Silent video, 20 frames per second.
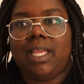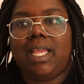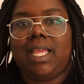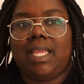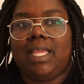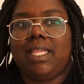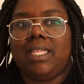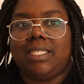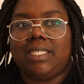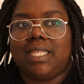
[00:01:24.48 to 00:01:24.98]

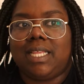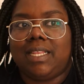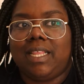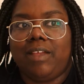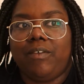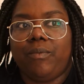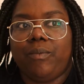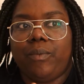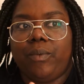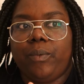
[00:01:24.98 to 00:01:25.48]
is that
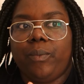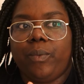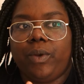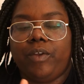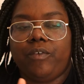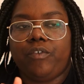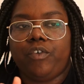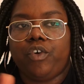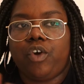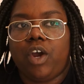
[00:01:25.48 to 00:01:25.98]
they would
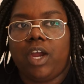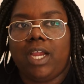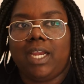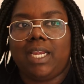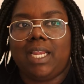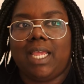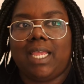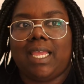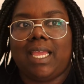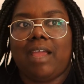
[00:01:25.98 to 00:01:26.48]
have tried
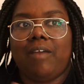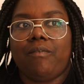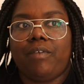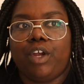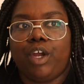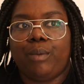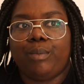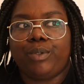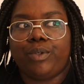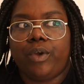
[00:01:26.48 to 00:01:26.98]
like every
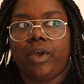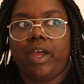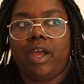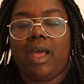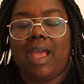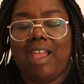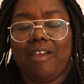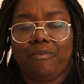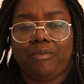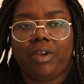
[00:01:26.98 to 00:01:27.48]

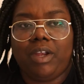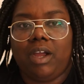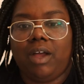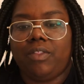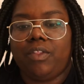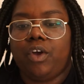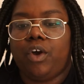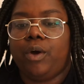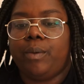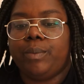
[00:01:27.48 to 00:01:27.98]

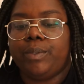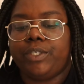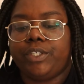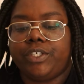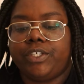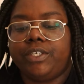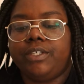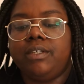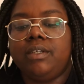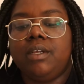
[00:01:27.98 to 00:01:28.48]
other
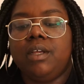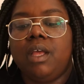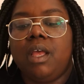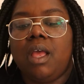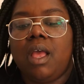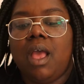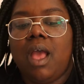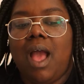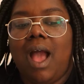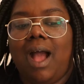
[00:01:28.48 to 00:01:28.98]
option,
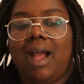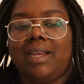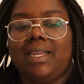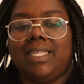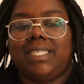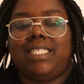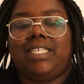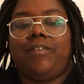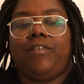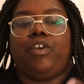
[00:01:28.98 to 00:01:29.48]
and
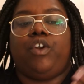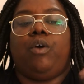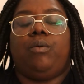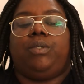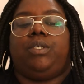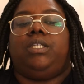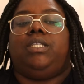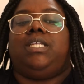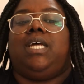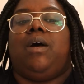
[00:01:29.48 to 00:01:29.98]
there's different
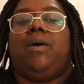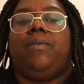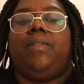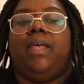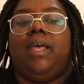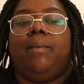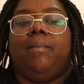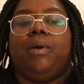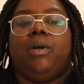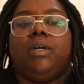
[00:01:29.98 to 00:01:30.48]
options out
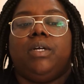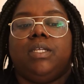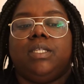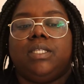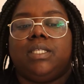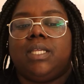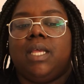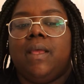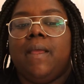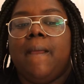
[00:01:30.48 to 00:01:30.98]
there
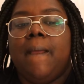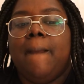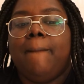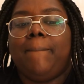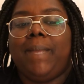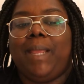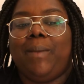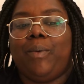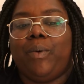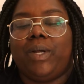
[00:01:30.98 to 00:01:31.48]
because
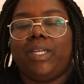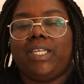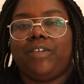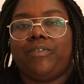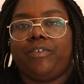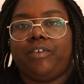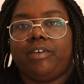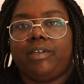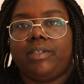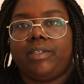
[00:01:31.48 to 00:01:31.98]
people are
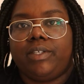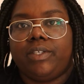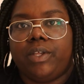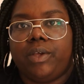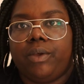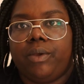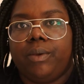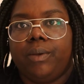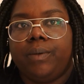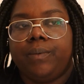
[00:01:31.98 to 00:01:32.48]
different.
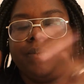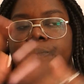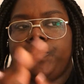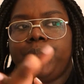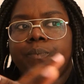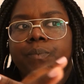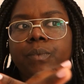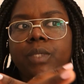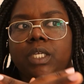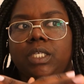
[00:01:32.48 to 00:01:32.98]
So
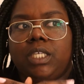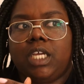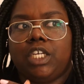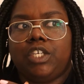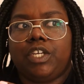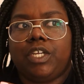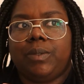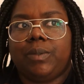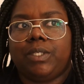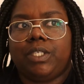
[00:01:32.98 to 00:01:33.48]

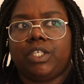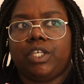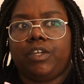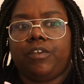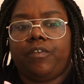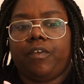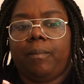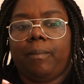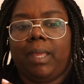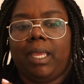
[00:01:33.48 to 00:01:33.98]
surgery was good
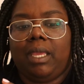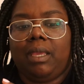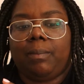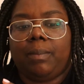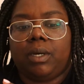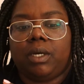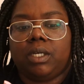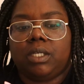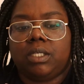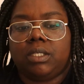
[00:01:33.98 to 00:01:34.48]
for me
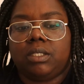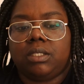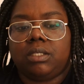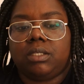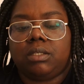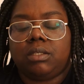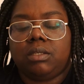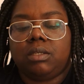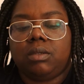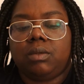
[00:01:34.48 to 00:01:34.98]

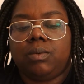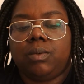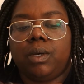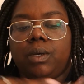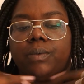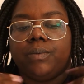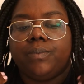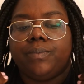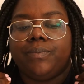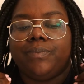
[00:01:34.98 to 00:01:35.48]
because,
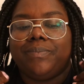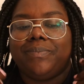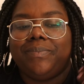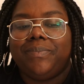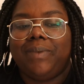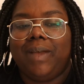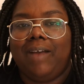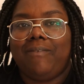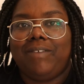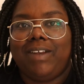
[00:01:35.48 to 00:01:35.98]
well,
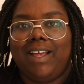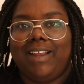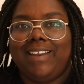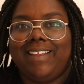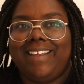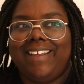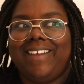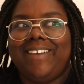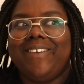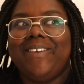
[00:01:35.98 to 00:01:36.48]
I haven't had it
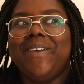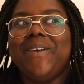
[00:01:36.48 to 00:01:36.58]
yet.